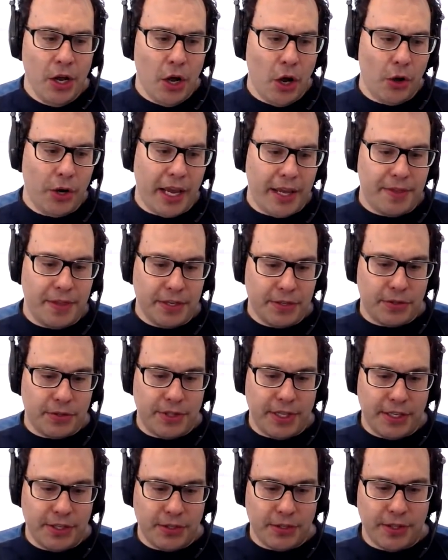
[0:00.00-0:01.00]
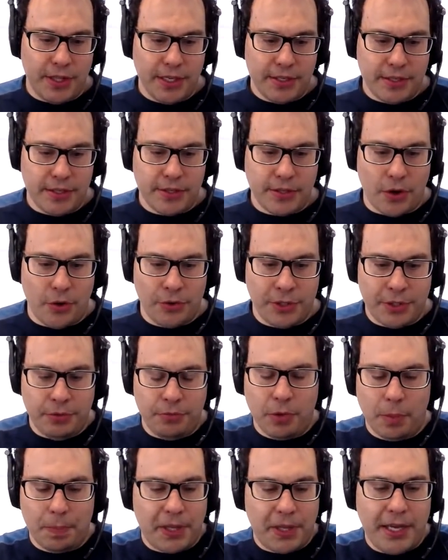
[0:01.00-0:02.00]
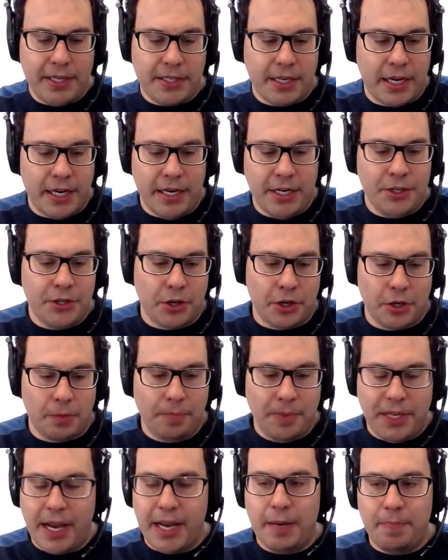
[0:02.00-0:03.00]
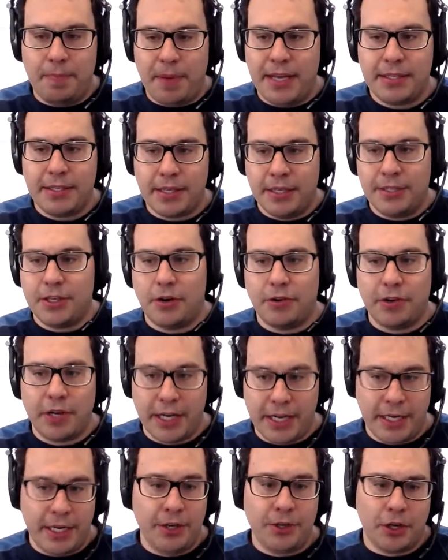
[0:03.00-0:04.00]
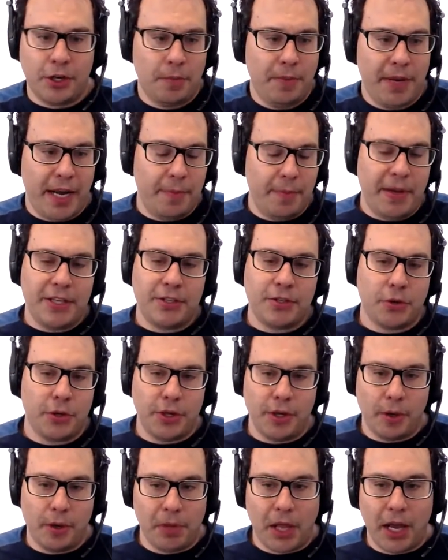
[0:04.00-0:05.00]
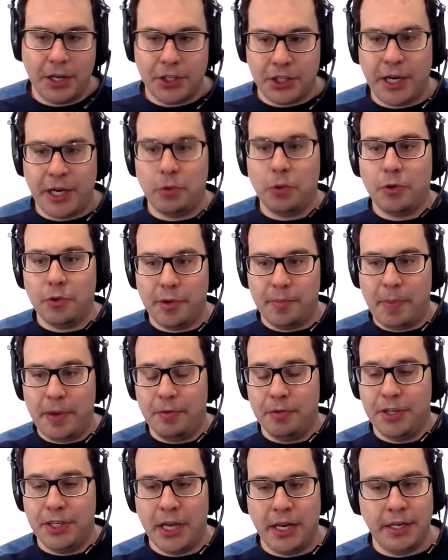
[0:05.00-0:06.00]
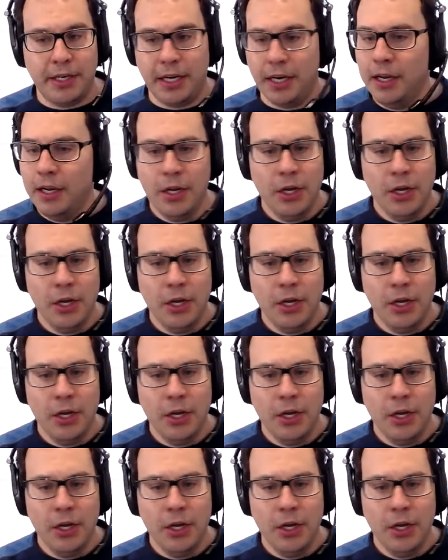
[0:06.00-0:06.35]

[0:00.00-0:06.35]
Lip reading: okay, this is only replacing an internal database, and it's already an internal database, so a blockchain would be redundant.